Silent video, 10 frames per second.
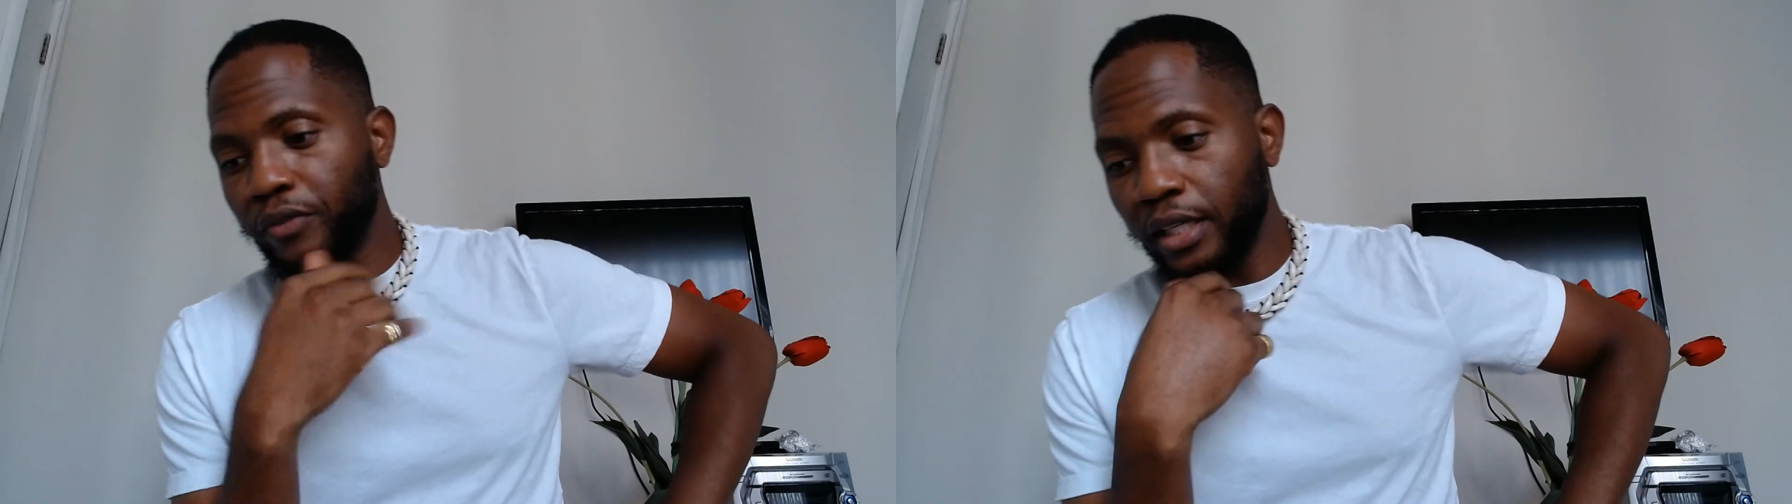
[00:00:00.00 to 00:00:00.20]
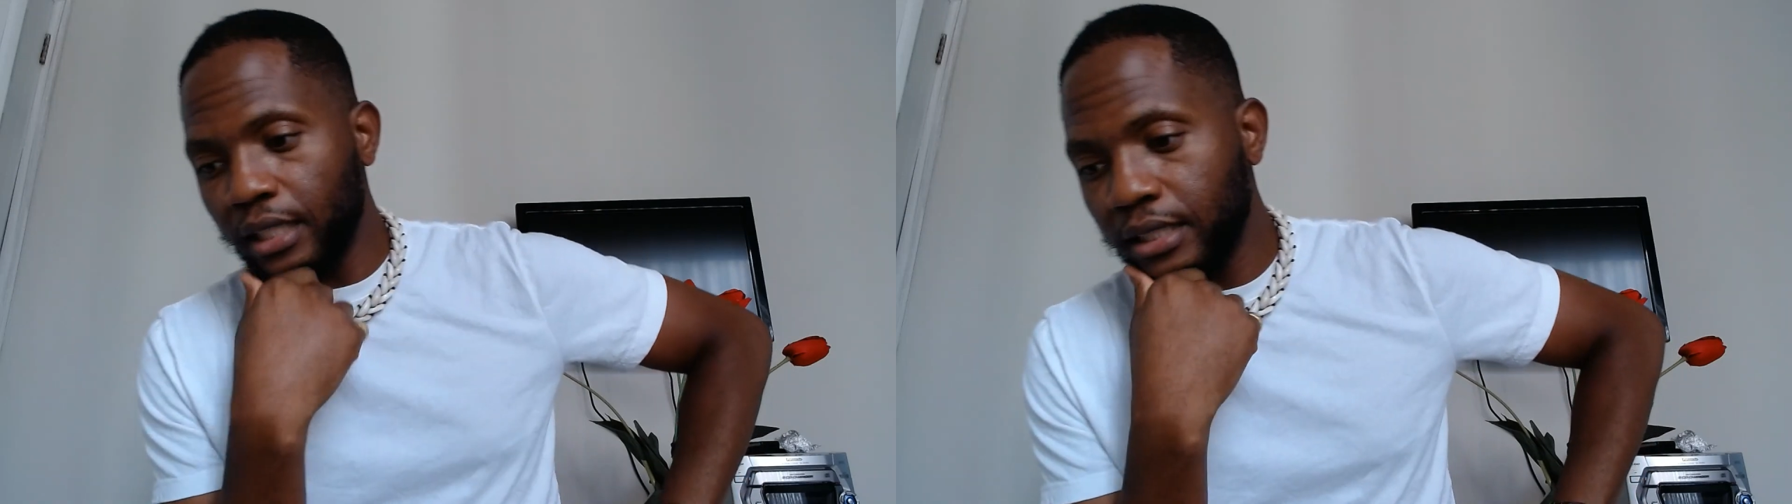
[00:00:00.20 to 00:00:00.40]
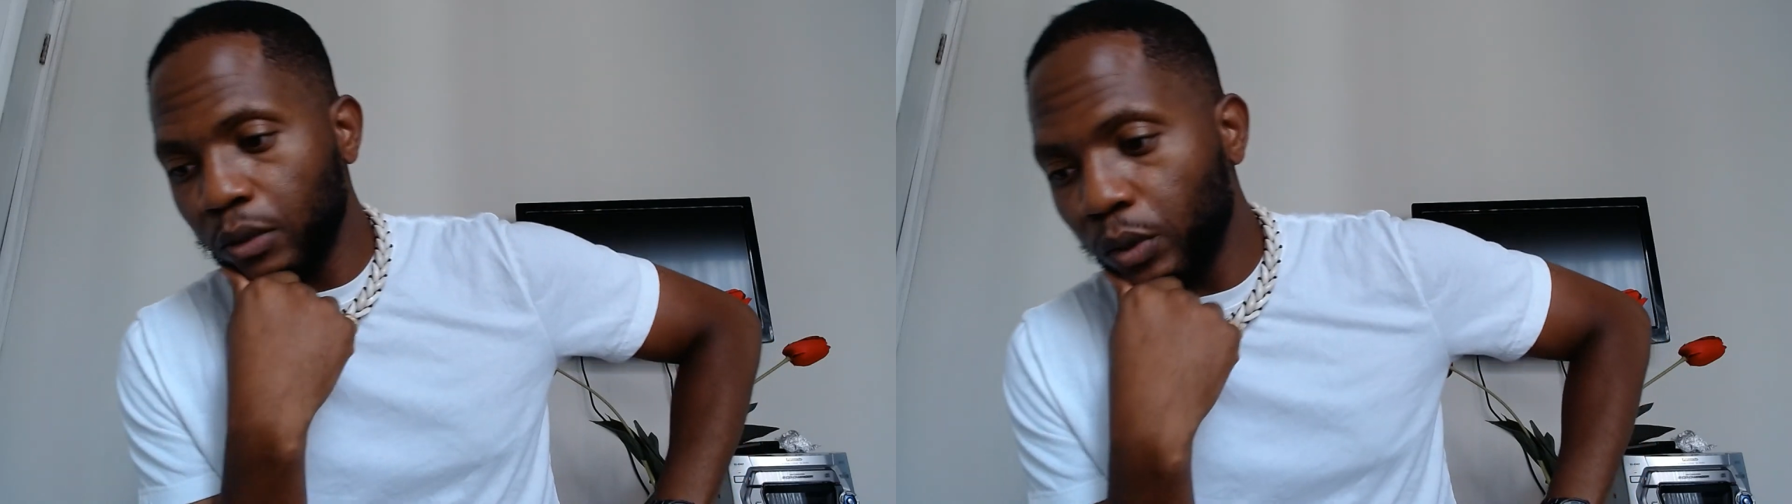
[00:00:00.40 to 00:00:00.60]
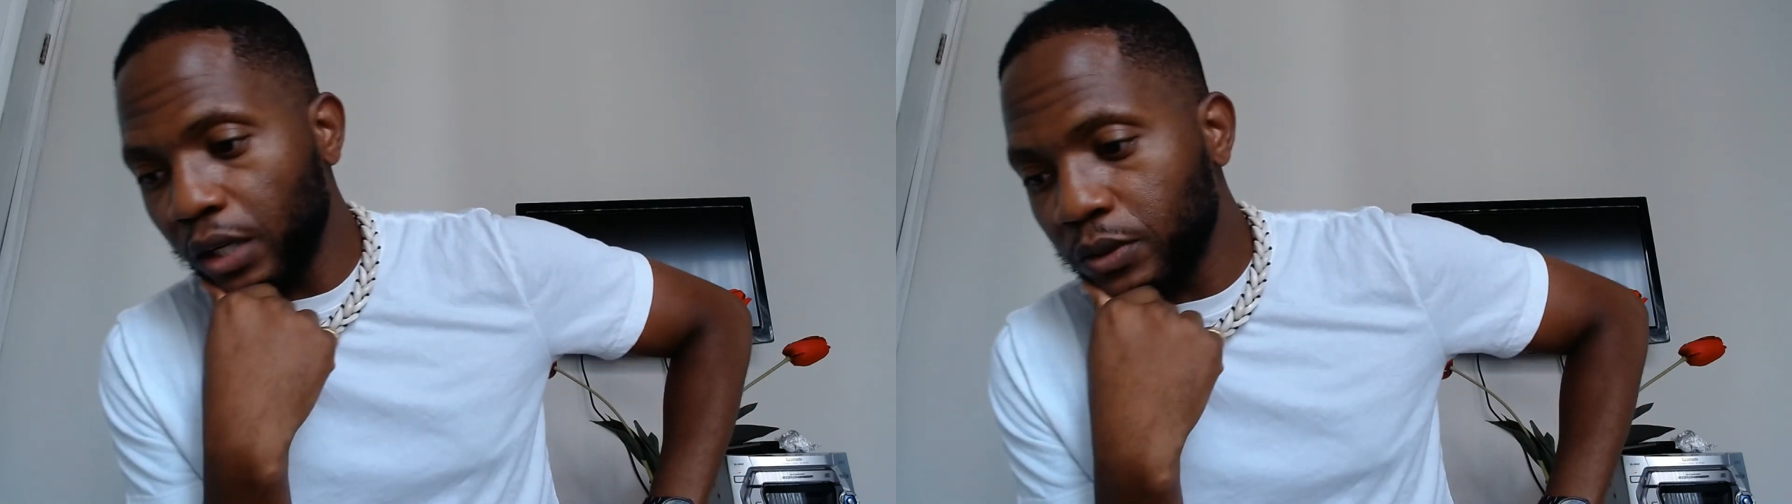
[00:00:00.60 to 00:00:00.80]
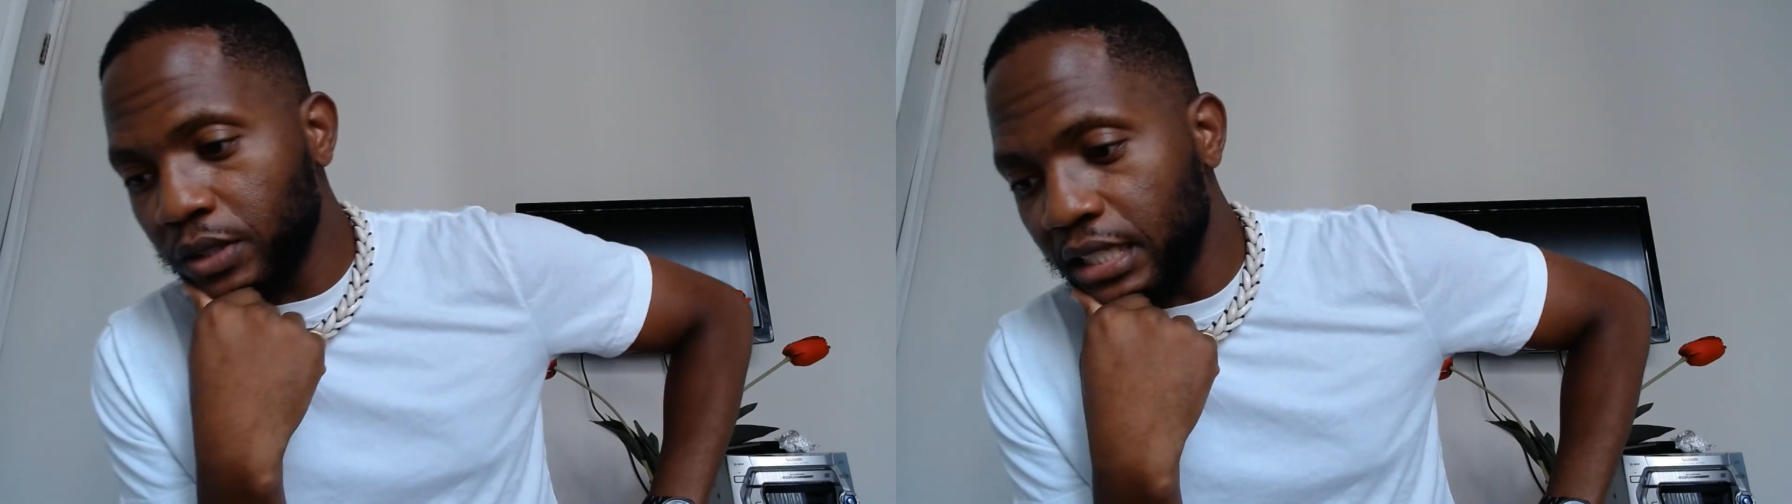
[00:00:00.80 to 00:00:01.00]
Let's see, what else
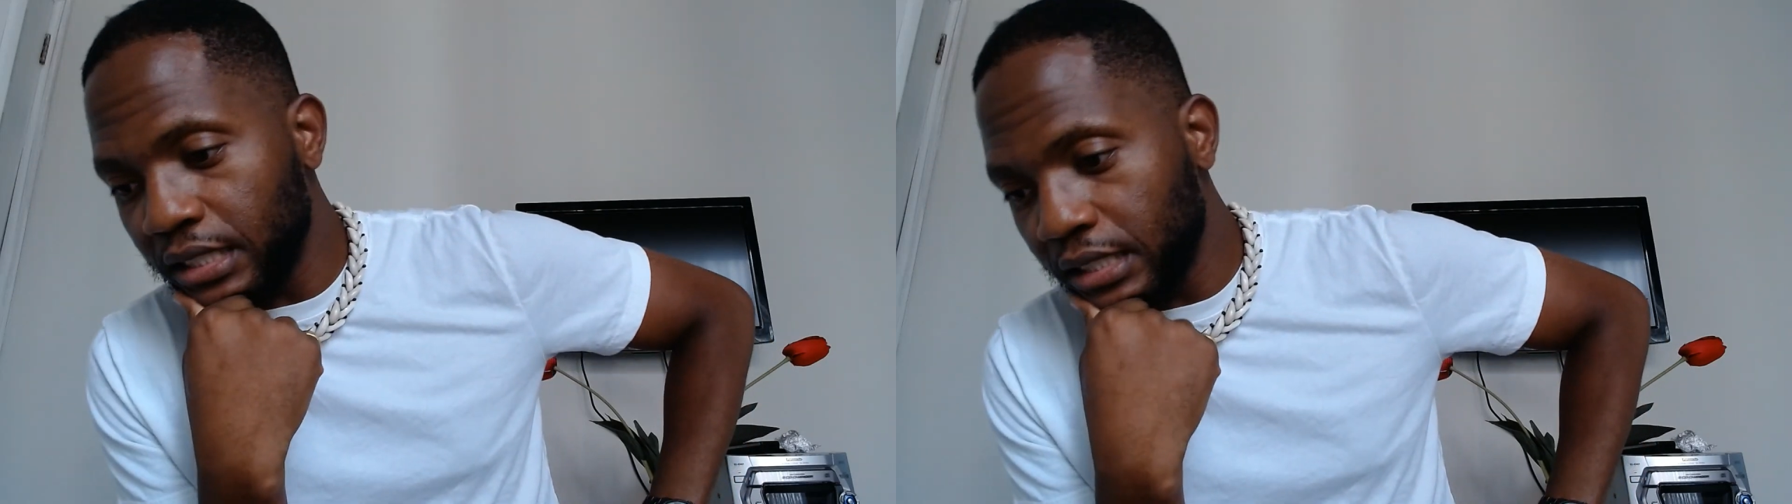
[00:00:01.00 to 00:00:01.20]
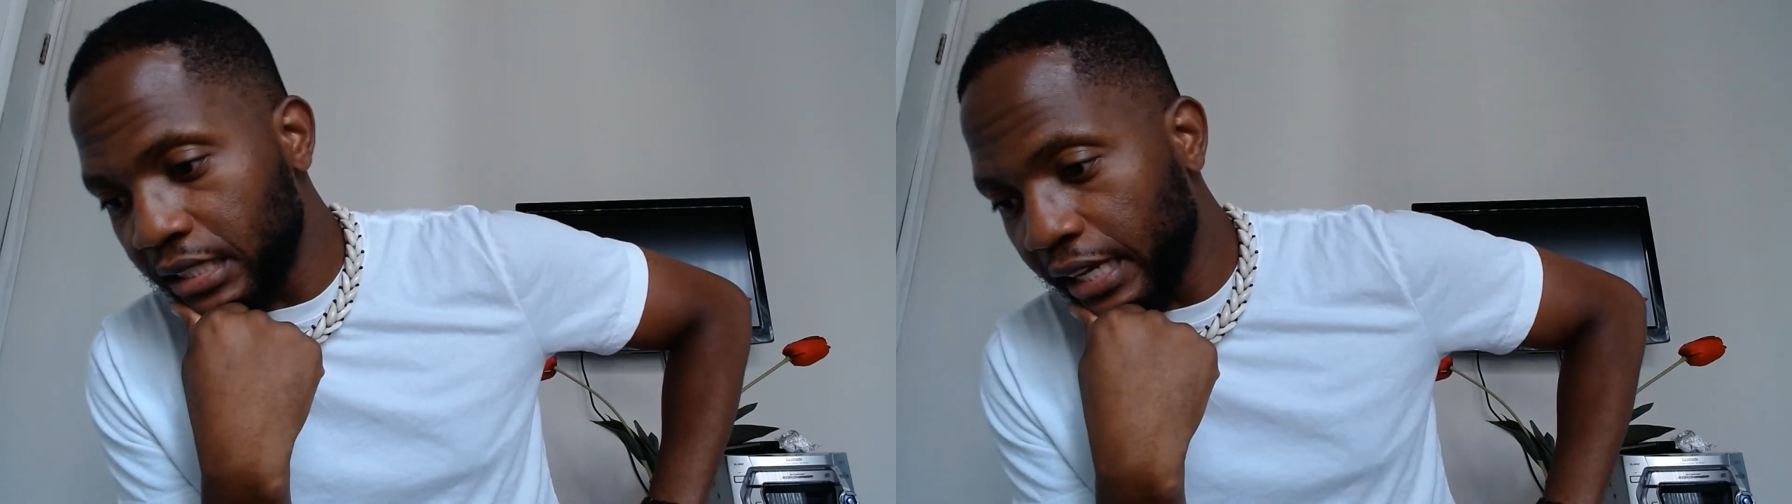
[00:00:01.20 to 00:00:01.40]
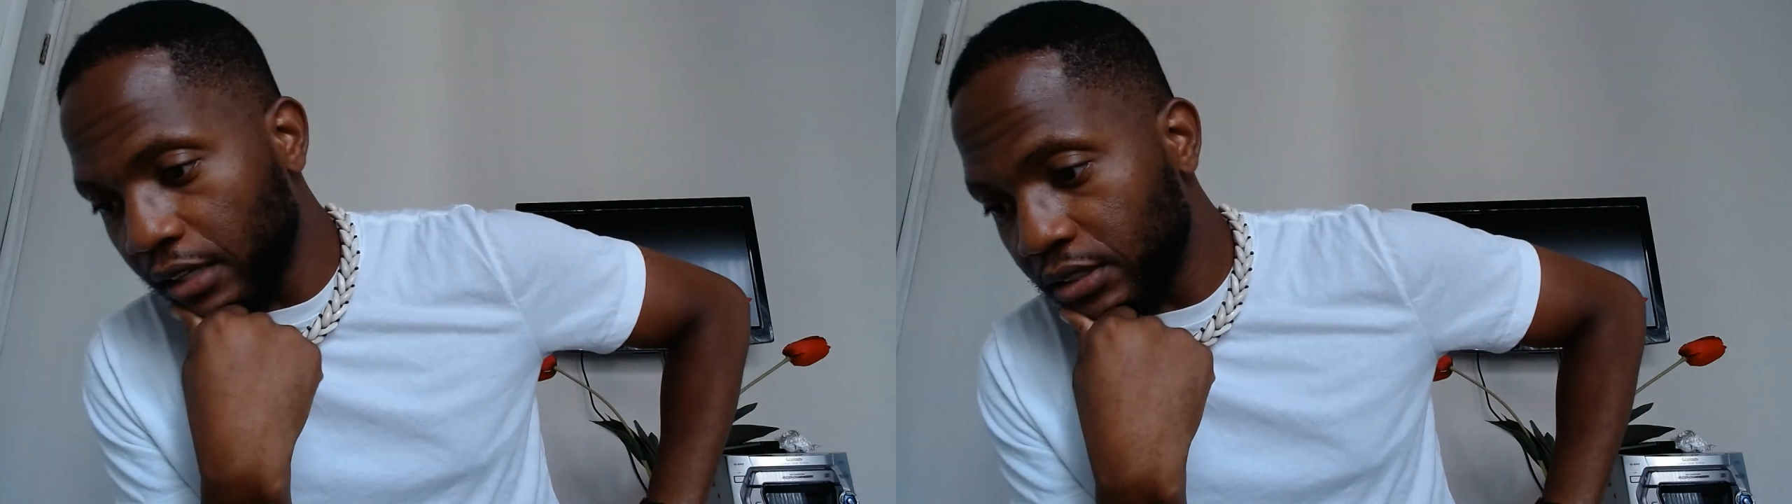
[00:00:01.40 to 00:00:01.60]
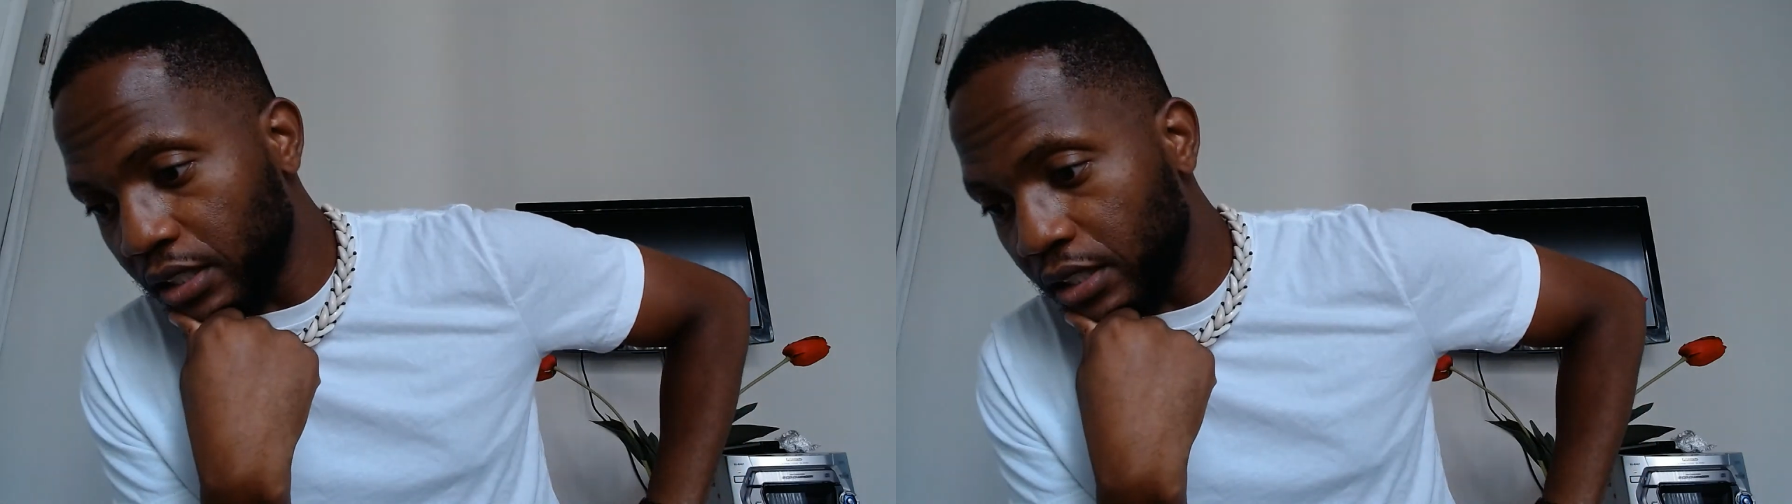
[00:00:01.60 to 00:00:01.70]
is a negative?